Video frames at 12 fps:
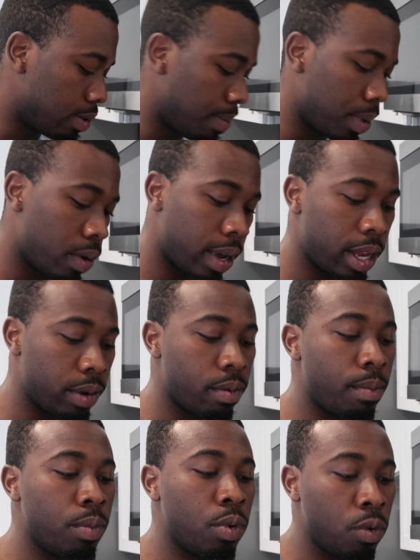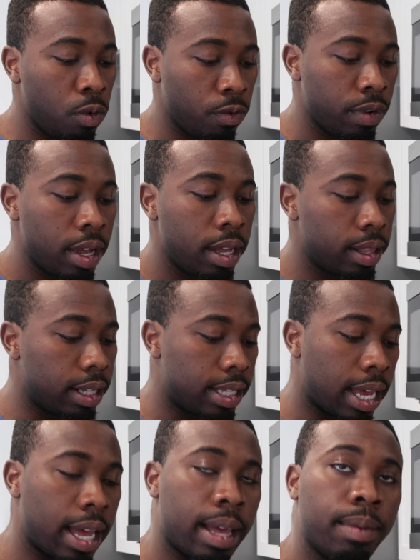So I'm gonna go ahead and remove the
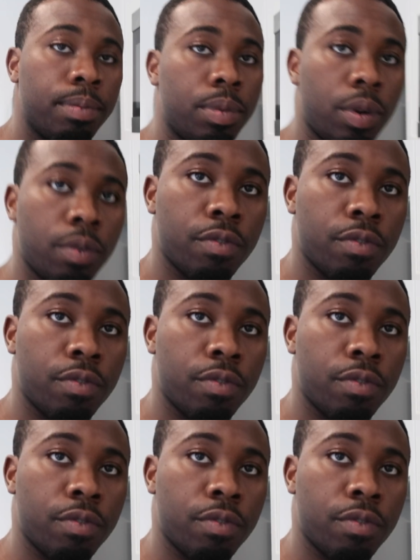thyme